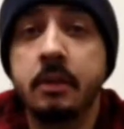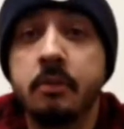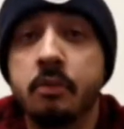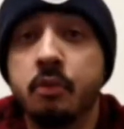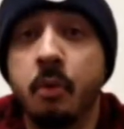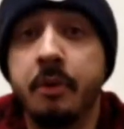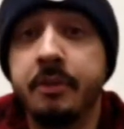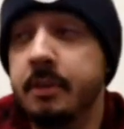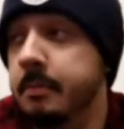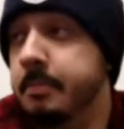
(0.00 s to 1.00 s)
Just go
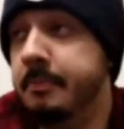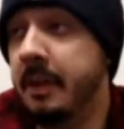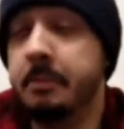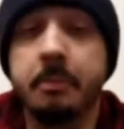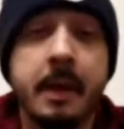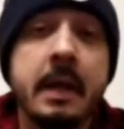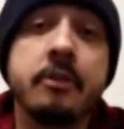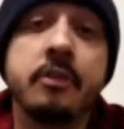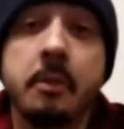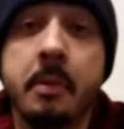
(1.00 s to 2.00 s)
onto the Facebook
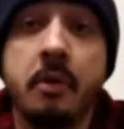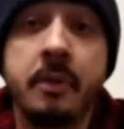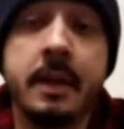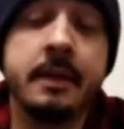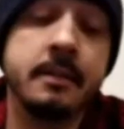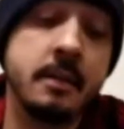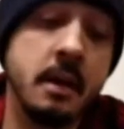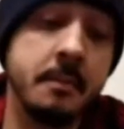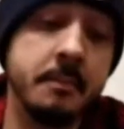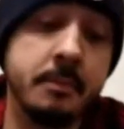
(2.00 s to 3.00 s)
page, it'll be on there,
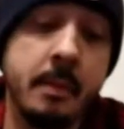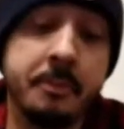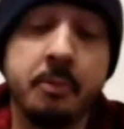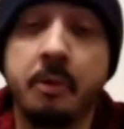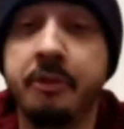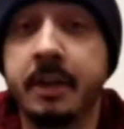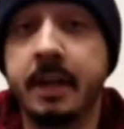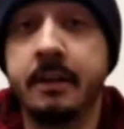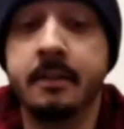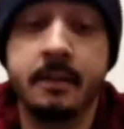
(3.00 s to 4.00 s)
and be able to watch it
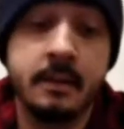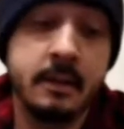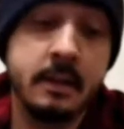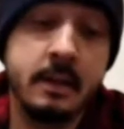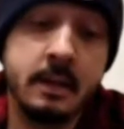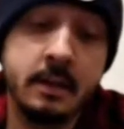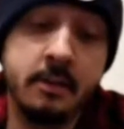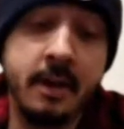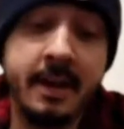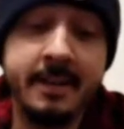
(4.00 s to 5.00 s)
again.
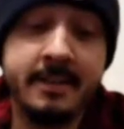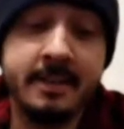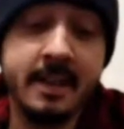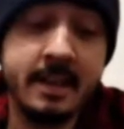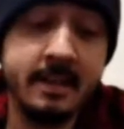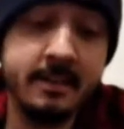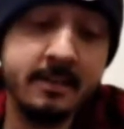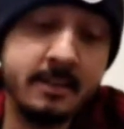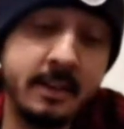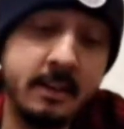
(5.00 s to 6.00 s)
Right, and
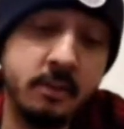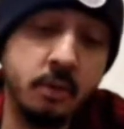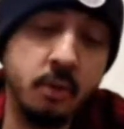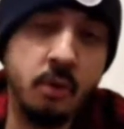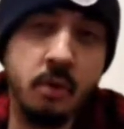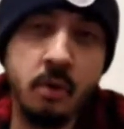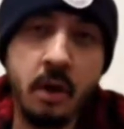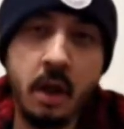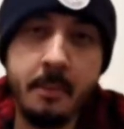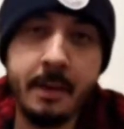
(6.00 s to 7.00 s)
today's is
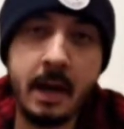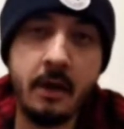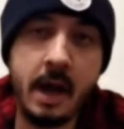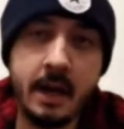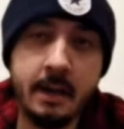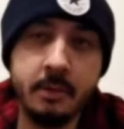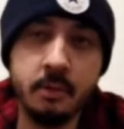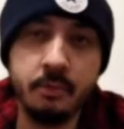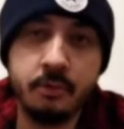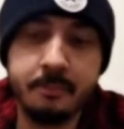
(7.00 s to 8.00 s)
all about
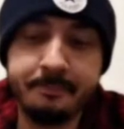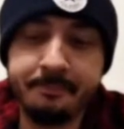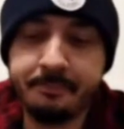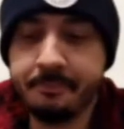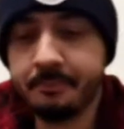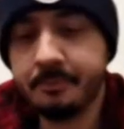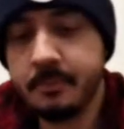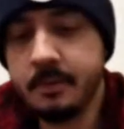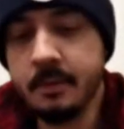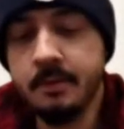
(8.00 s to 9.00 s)
animals.
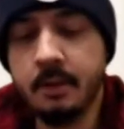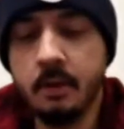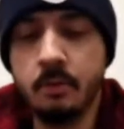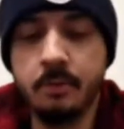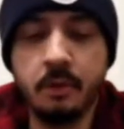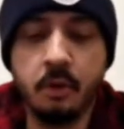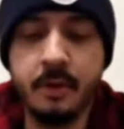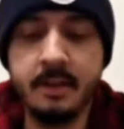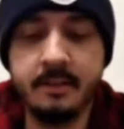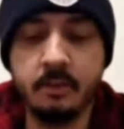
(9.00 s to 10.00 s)
So the
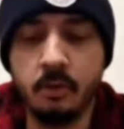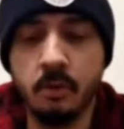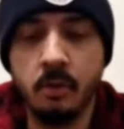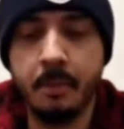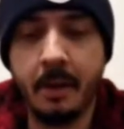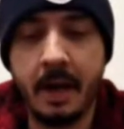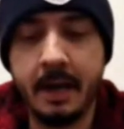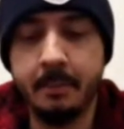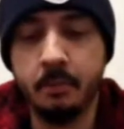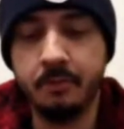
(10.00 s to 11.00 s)
quiz is all about
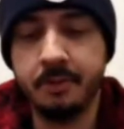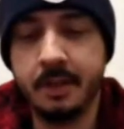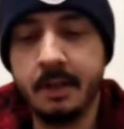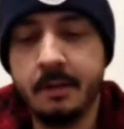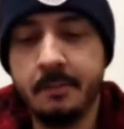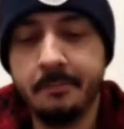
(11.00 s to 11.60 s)
animals today.